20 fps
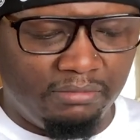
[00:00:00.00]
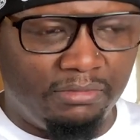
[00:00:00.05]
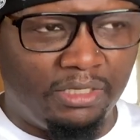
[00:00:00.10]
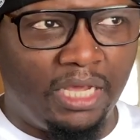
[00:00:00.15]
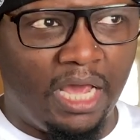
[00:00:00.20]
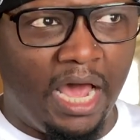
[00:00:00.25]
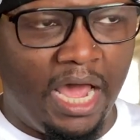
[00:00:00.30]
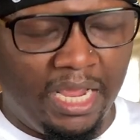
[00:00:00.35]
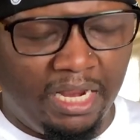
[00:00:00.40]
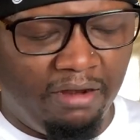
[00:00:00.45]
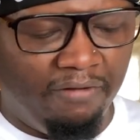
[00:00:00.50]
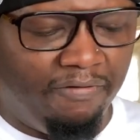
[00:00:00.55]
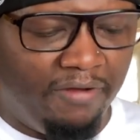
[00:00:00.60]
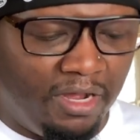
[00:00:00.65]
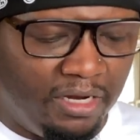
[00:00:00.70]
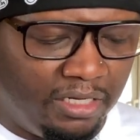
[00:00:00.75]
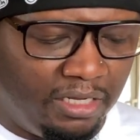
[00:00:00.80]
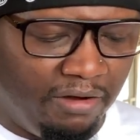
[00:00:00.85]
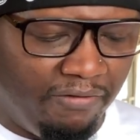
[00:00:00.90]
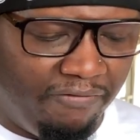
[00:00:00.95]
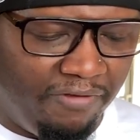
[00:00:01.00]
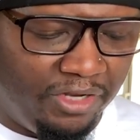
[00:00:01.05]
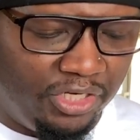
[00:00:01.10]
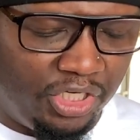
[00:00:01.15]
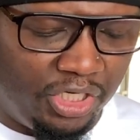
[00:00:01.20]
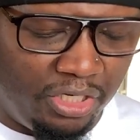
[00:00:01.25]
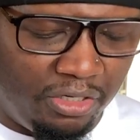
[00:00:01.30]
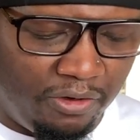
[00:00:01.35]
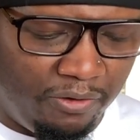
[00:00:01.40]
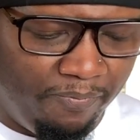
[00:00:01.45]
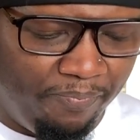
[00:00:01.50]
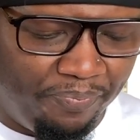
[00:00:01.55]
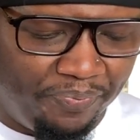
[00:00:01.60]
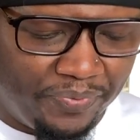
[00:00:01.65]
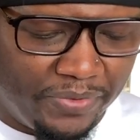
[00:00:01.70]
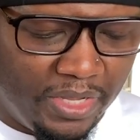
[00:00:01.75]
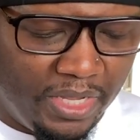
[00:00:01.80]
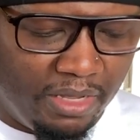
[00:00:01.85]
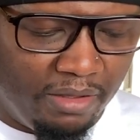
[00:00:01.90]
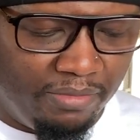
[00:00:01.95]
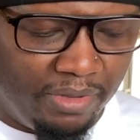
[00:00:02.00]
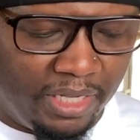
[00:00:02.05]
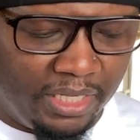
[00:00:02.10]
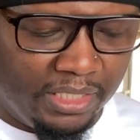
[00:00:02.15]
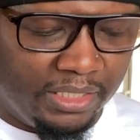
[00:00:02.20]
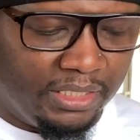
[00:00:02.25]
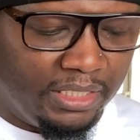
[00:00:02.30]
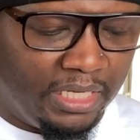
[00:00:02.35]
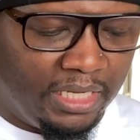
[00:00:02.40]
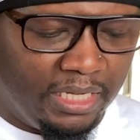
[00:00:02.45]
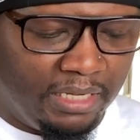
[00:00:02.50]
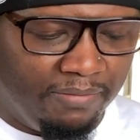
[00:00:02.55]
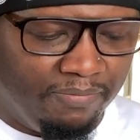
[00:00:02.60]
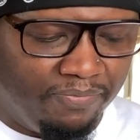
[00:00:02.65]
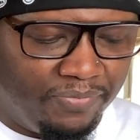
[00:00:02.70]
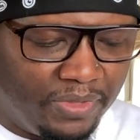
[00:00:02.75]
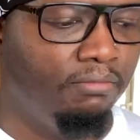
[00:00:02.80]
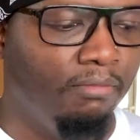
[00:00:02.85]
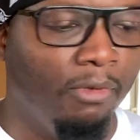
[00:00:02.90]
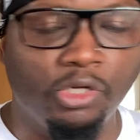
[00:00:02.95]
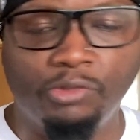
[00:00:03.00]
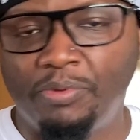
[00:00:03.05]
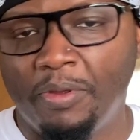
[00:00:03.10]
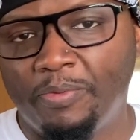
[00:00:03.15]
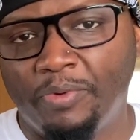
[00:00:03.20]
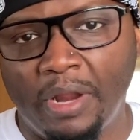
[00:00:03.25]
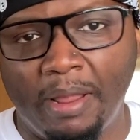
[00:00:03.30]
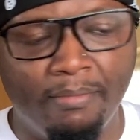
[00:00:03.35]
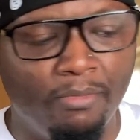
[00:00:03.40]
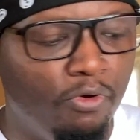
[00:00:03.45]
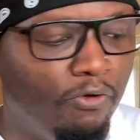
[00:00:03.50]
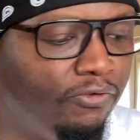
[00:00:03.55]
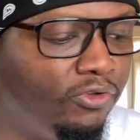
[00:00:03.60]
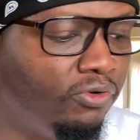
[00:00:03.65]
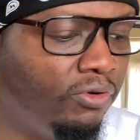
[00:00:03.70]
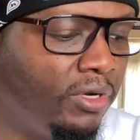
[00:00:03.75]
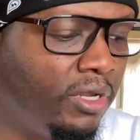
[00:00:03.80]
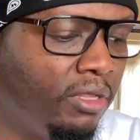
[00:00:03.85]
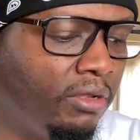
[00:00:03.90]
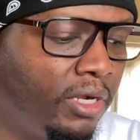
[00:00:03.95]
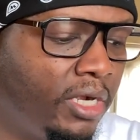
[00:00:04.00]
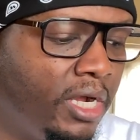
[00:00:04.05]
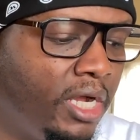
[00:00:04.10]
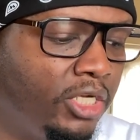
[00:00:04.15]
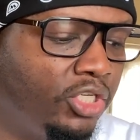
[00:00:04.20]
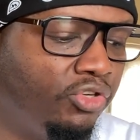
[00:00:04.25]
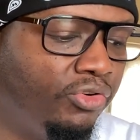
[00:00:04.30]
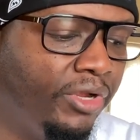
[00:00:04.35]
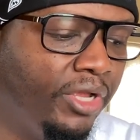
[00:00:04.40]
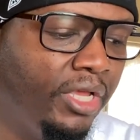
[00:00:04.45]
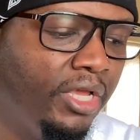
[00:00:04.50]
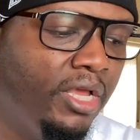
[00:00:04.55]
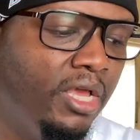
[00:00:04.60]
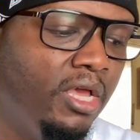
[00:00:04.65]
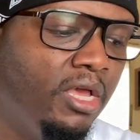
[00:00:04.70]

kind of unconventional because most people that move to another country